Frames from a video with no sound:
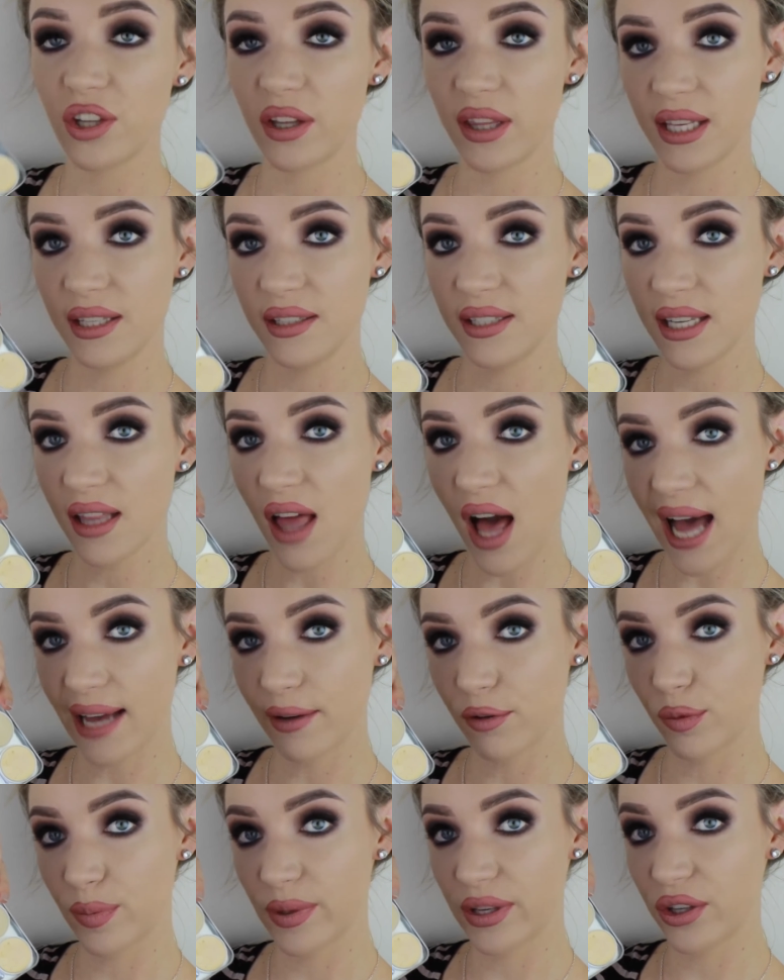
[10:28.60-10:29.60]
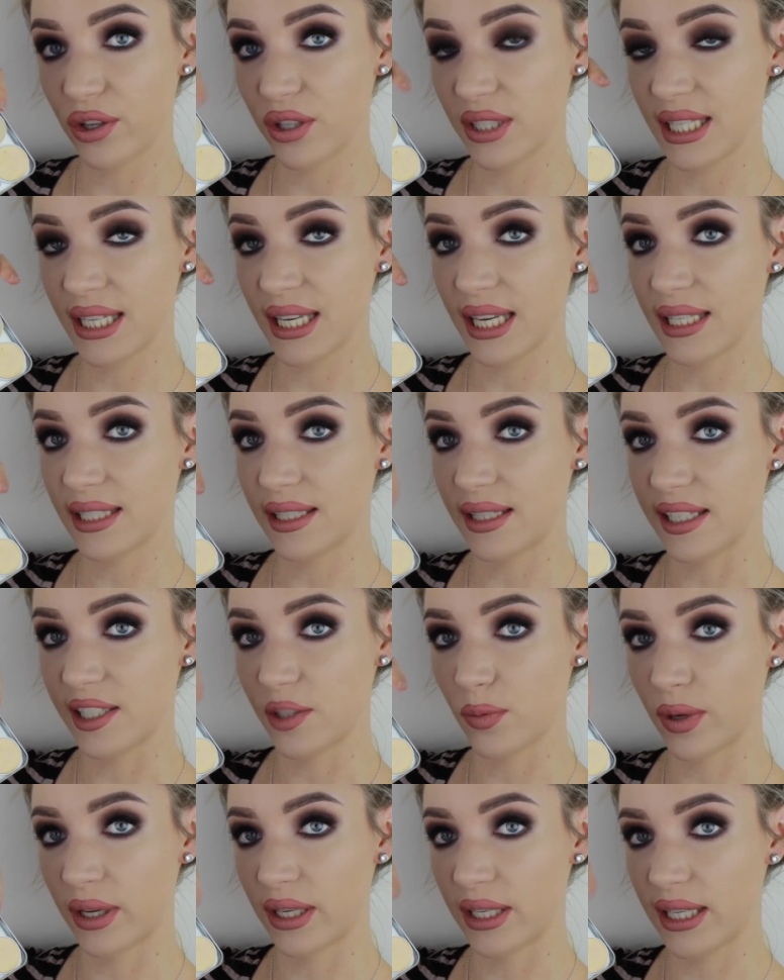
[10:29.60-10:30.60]
So the concealer I will be using is
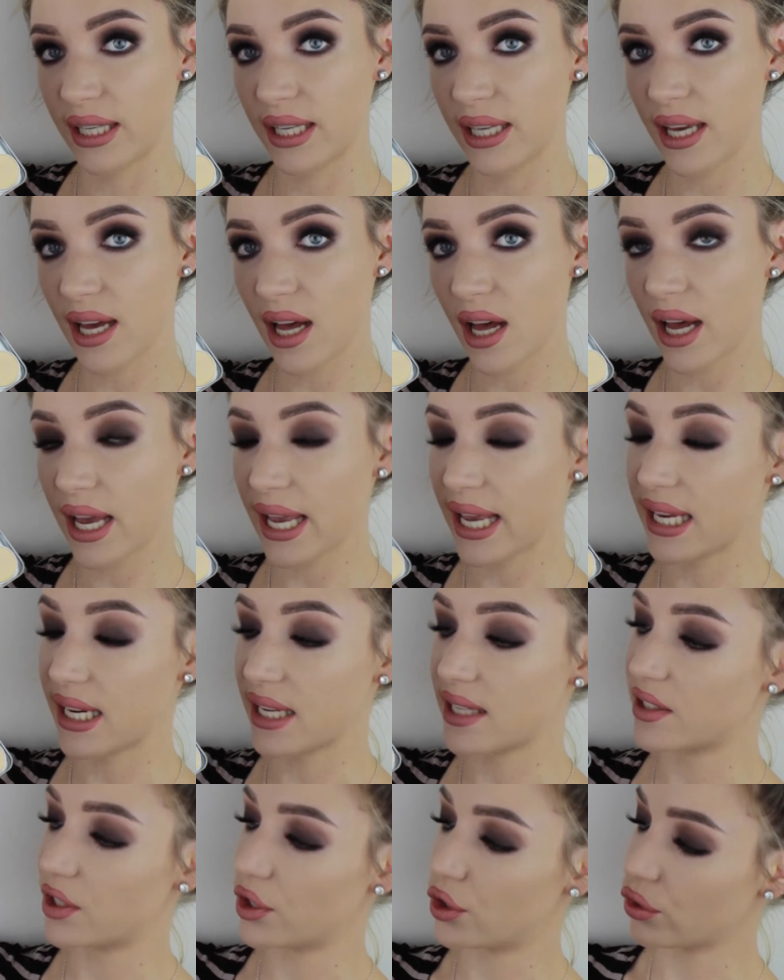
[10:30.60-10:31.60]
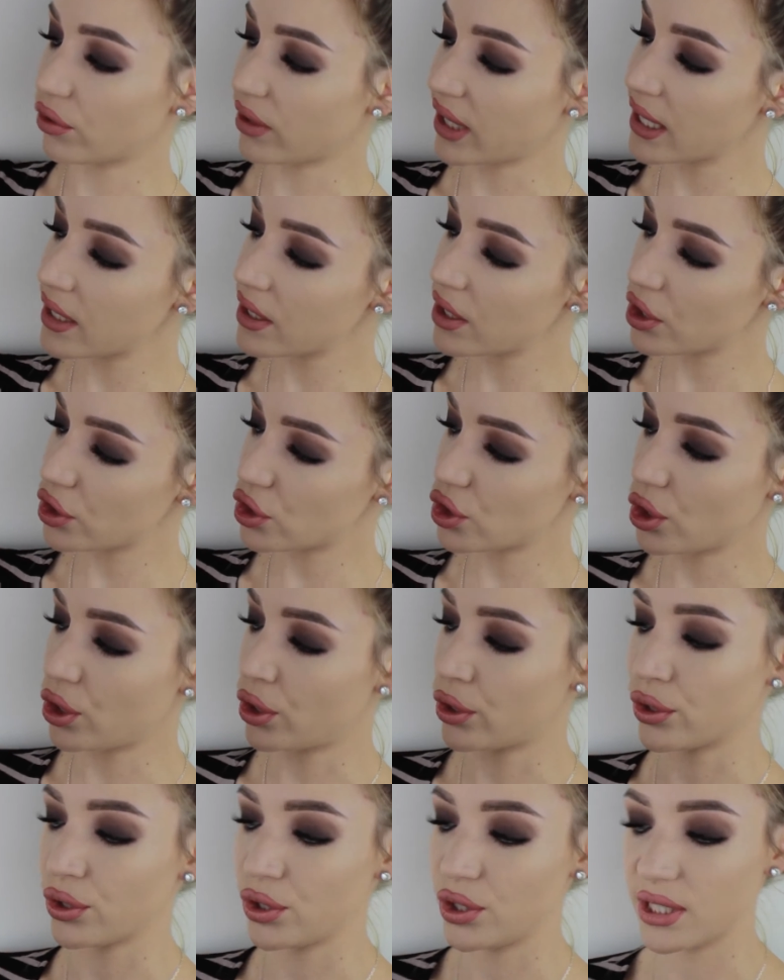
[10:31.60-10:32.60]
this one here. It is a green
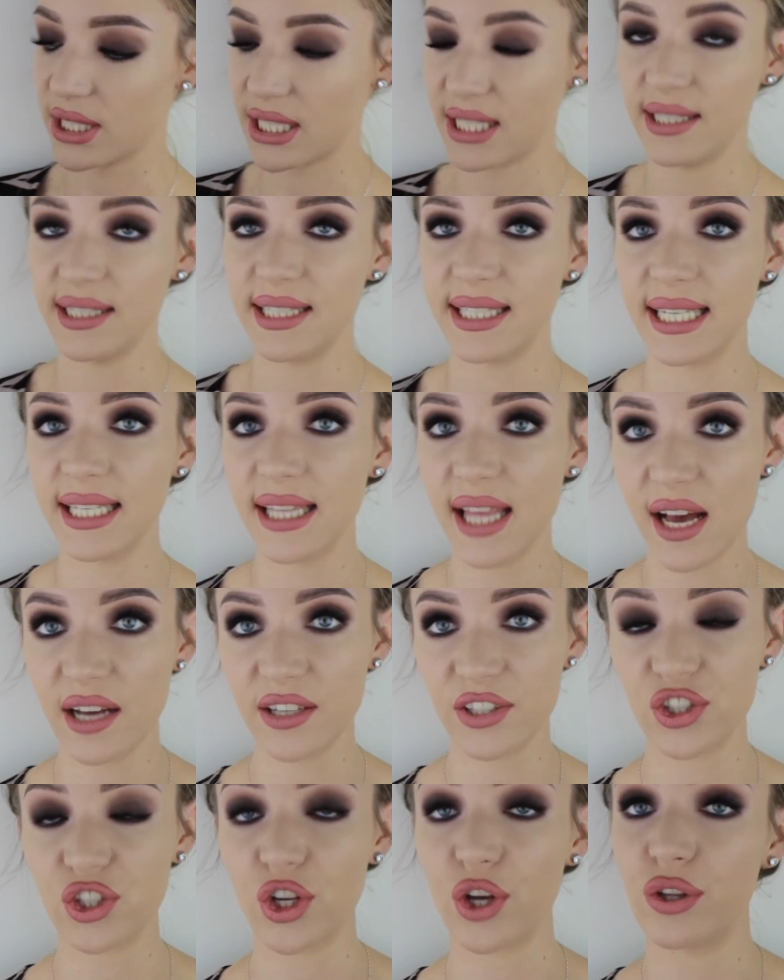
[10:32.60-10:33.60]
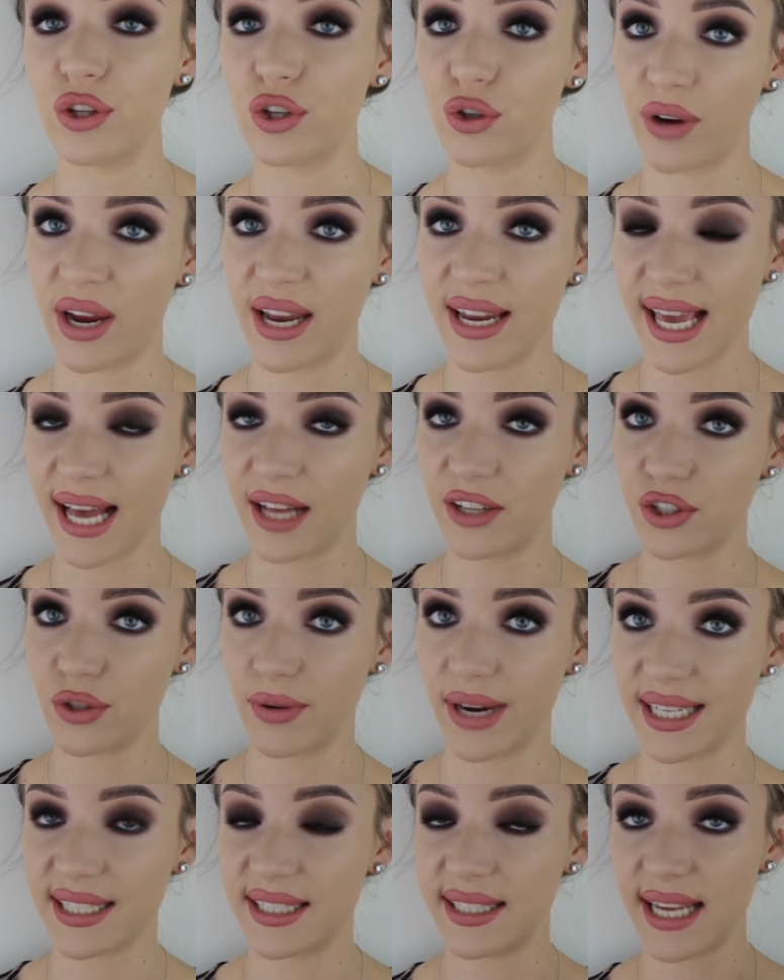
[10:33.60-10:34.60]
toned concealer, so the green
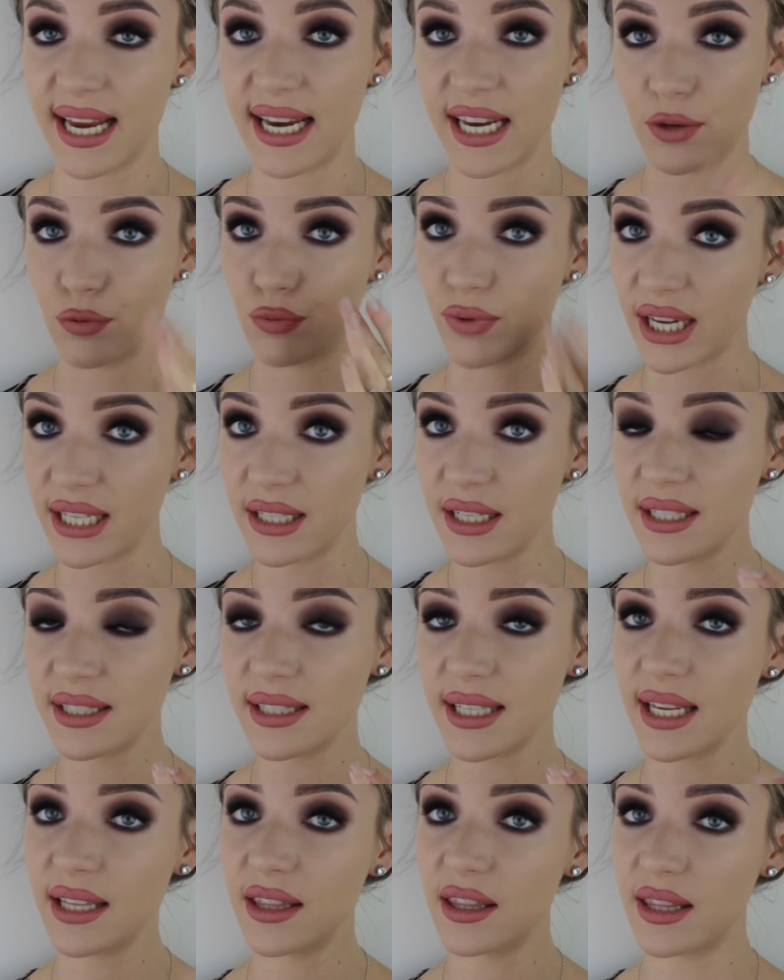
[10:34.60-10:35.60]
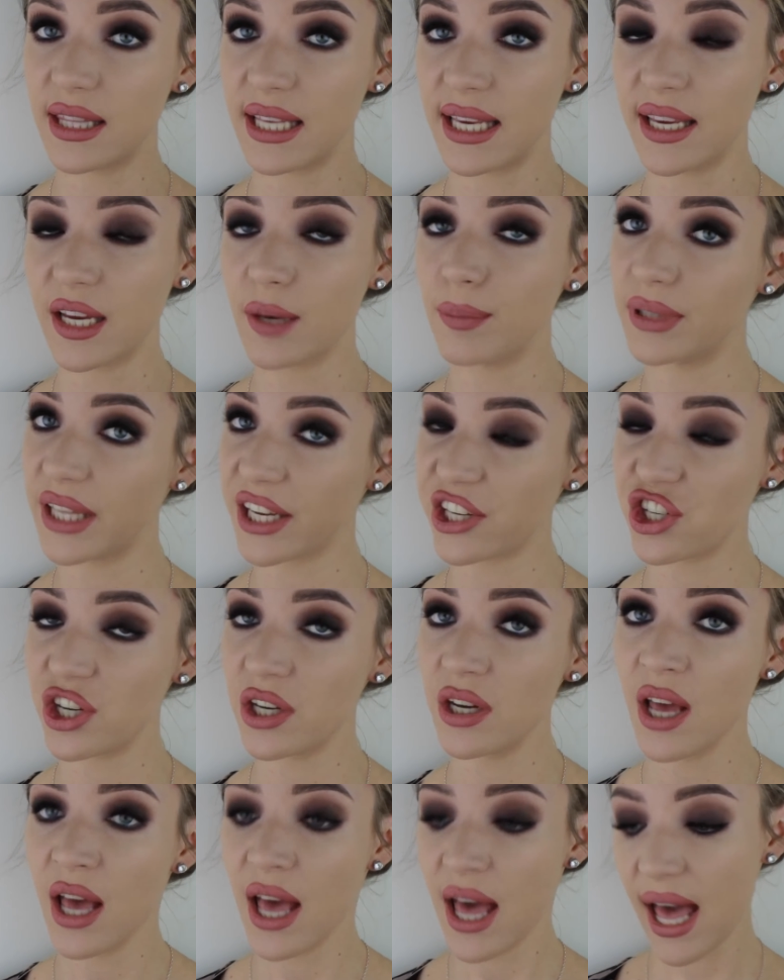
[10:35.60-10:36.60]
counteracts any redness in the
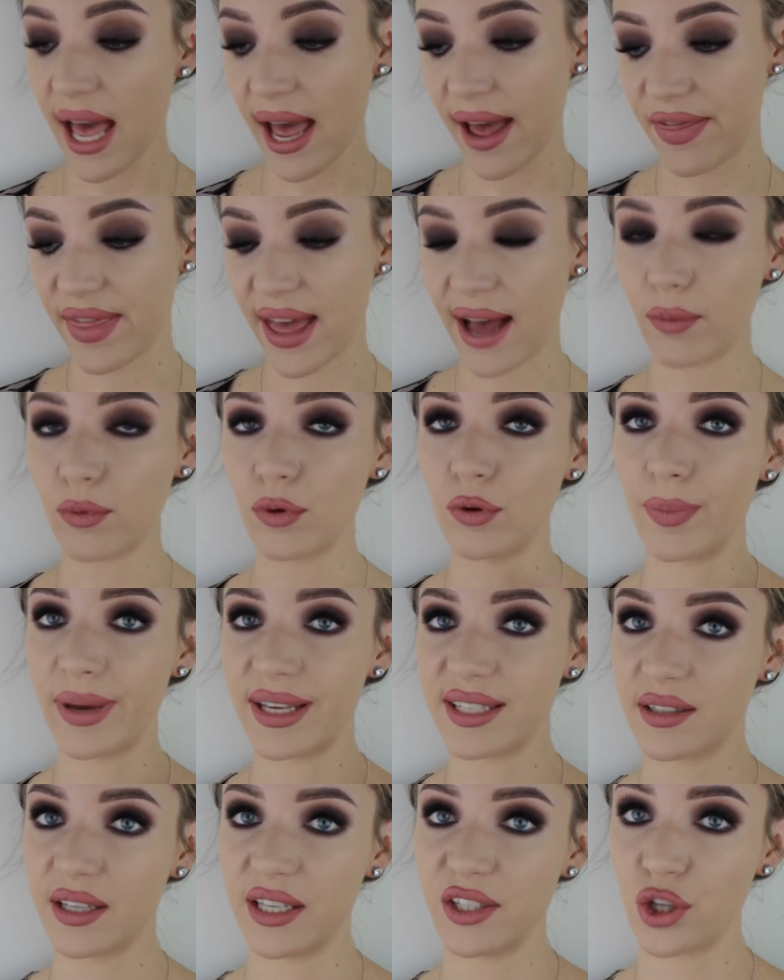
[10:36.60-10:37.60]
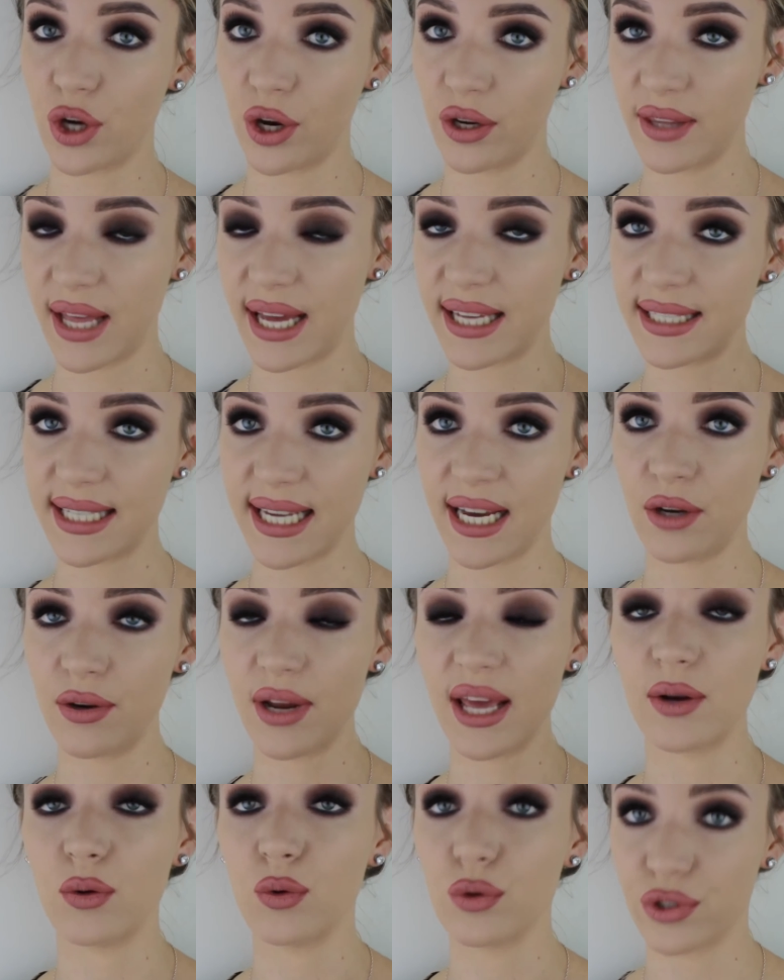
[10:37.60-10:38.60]
complexion, and that will basically tone that down
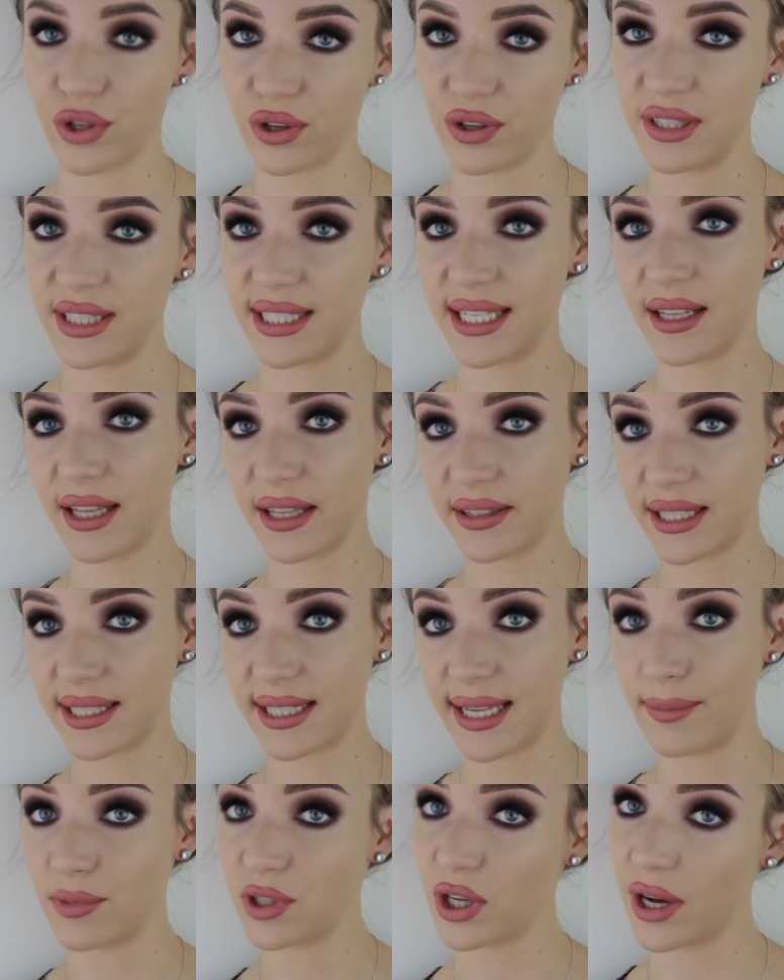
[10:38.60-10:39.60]
and also conceal at the same